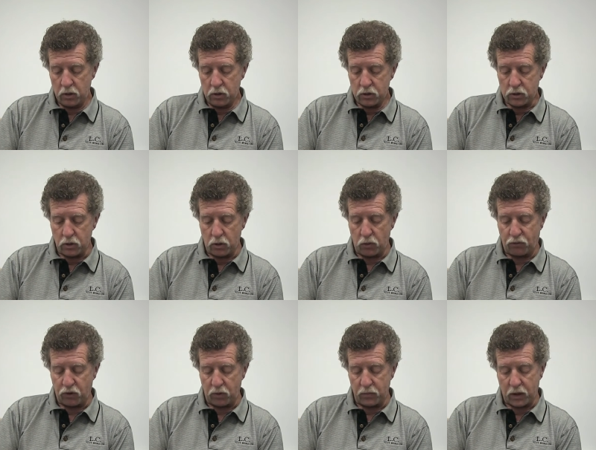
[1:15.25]
So
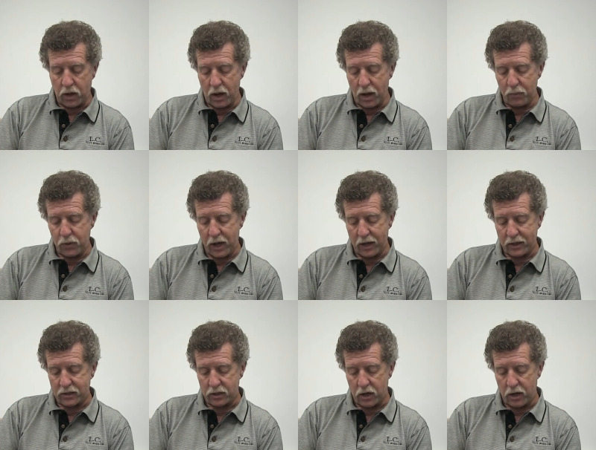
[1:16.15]
from the compact
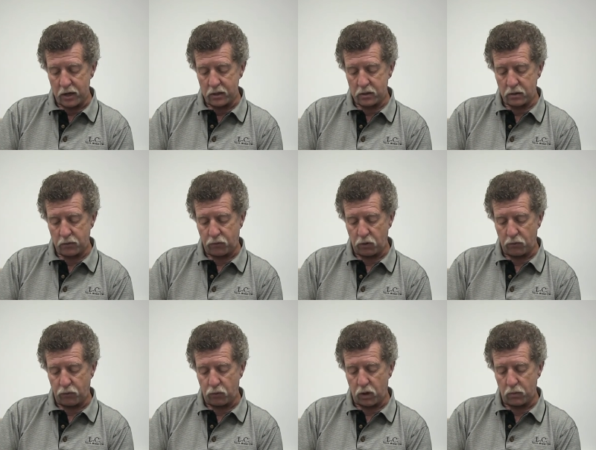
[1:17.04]
size, for
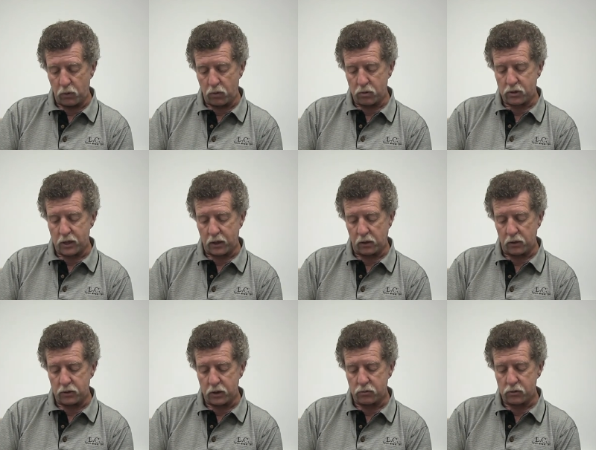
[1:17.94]
what a
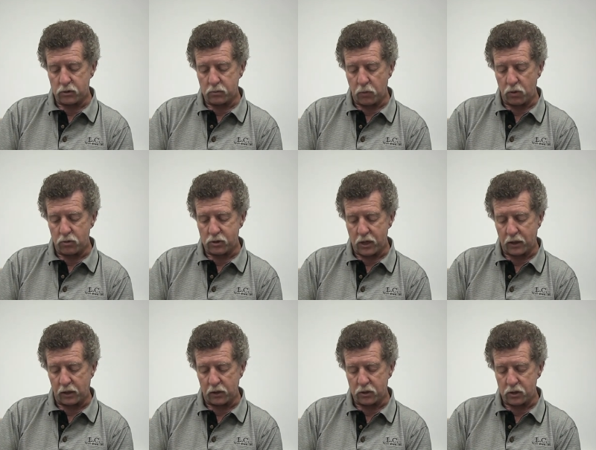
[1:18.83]

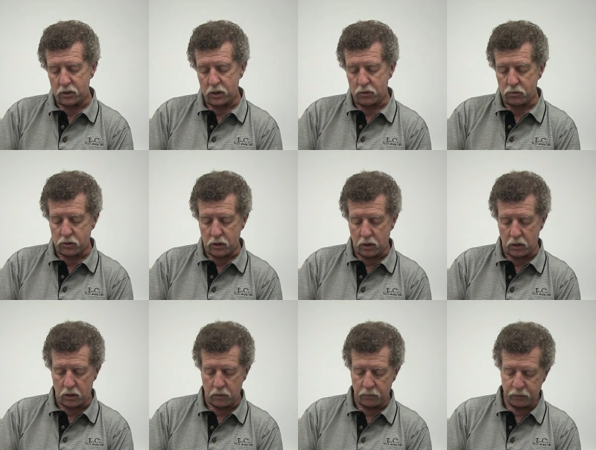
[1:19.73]
motorcyclist is interested
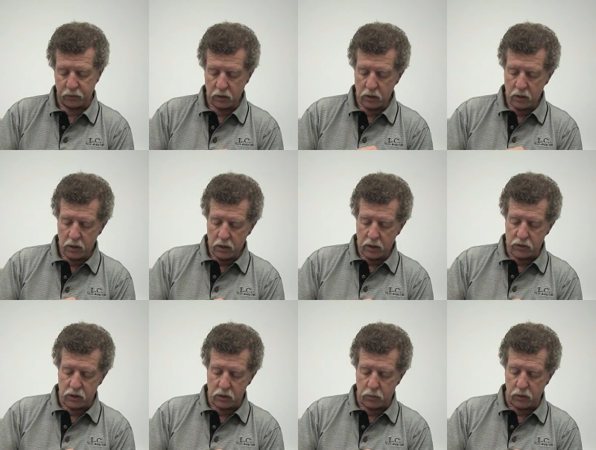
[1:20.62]
in,
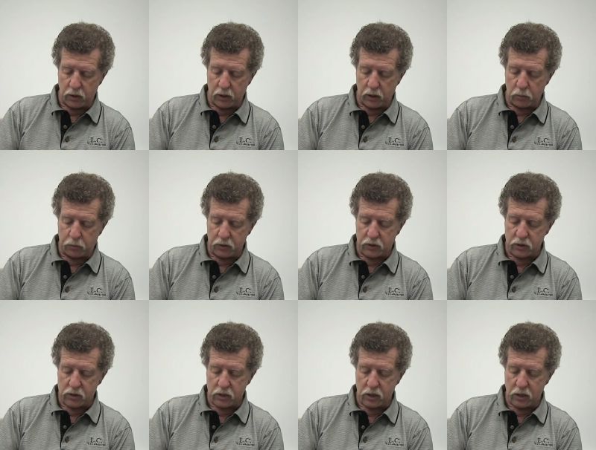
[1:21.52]
is the ability to put
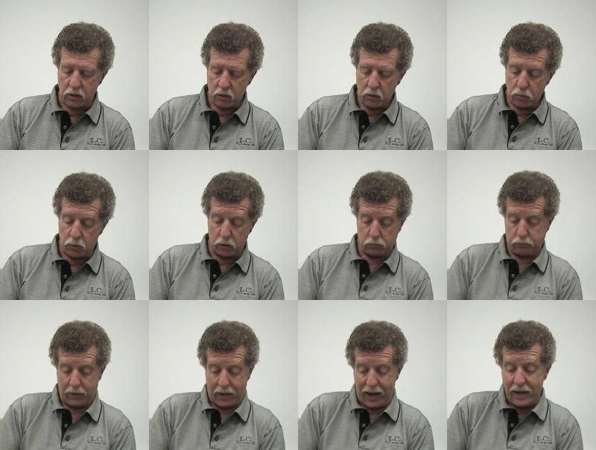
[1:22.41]
this thing,
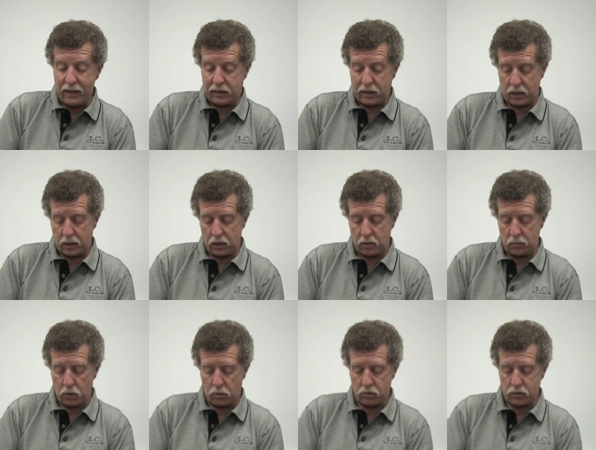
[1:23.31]
put anything in the
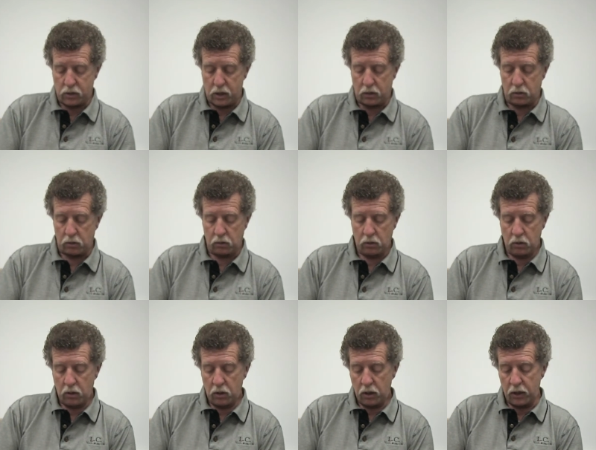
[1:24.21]
motorcycle
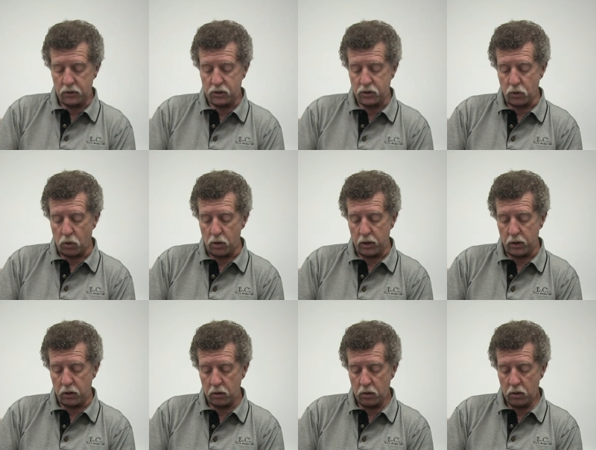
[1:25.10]
and store it
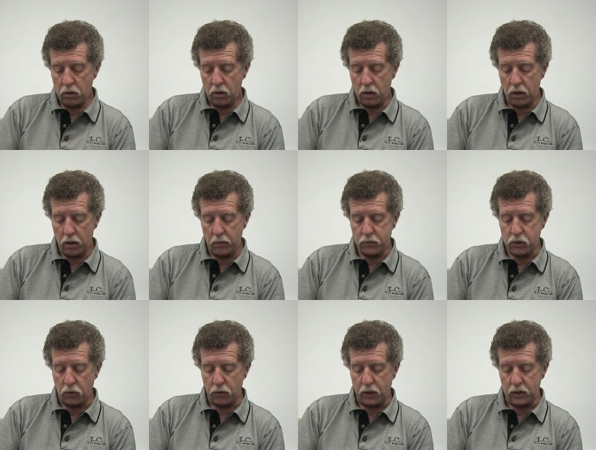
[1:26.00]

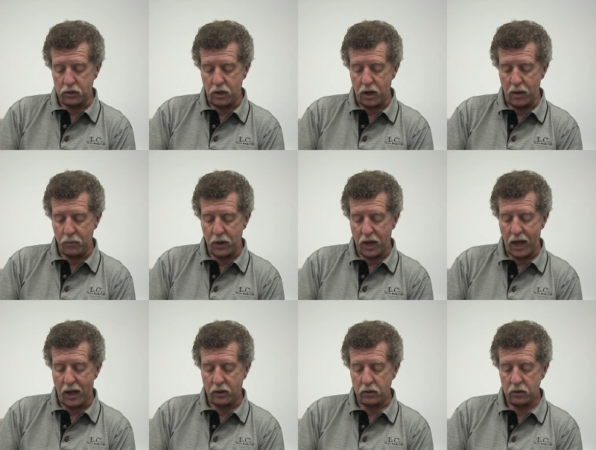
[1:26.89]
so that it's
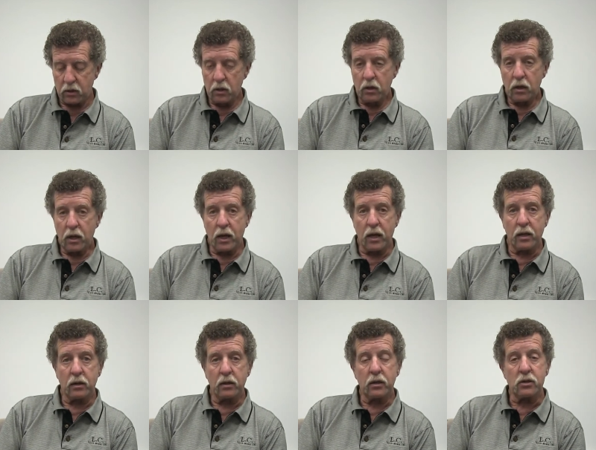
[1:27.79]
compact
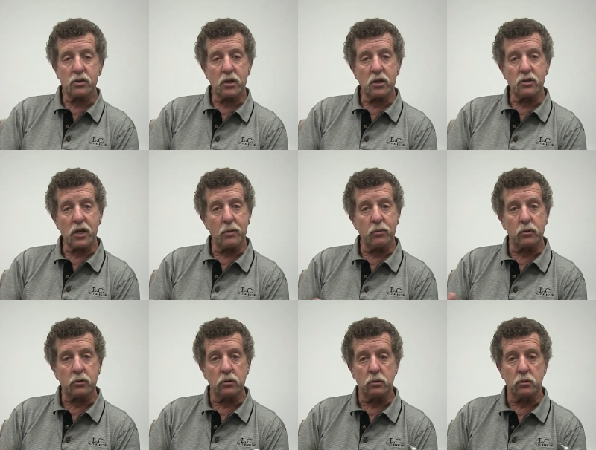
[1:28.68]
and is able
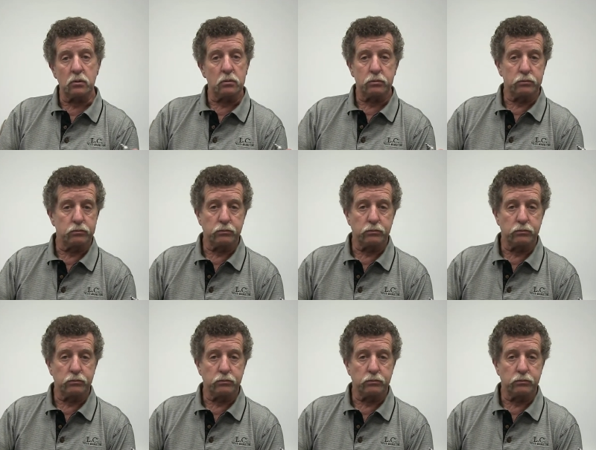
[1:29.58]
to